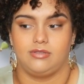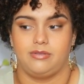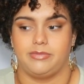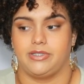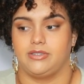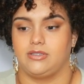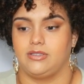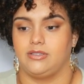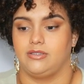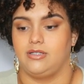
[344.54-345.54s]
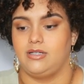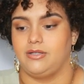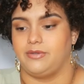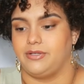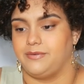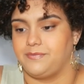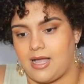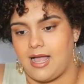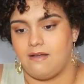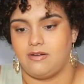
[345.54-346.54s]
Embarrassing. Anyway,
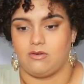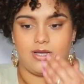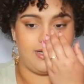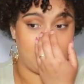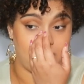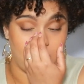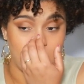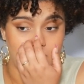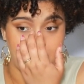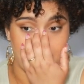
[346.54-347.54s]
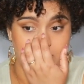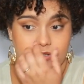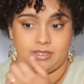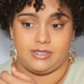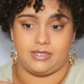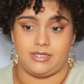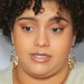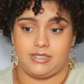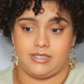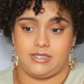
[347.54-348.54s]
I have no idea how to go about
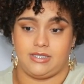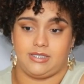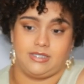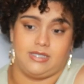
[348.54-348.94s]
this.